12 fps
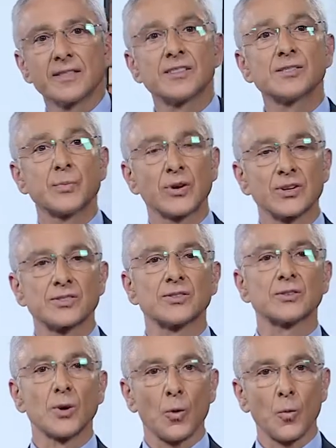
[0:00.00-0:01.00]
this
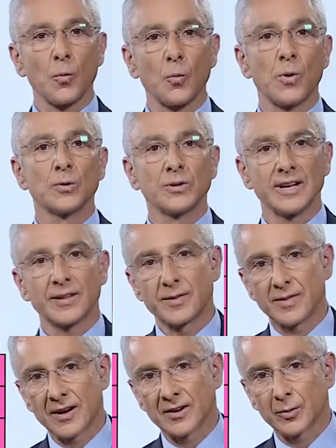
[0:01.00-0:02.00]
person will need
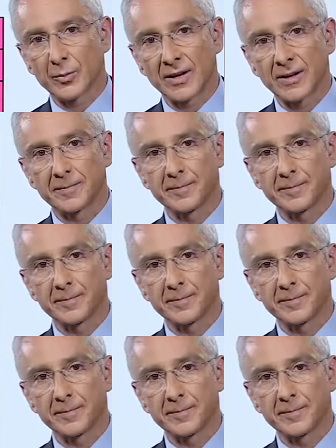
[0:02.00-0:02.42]
therapy.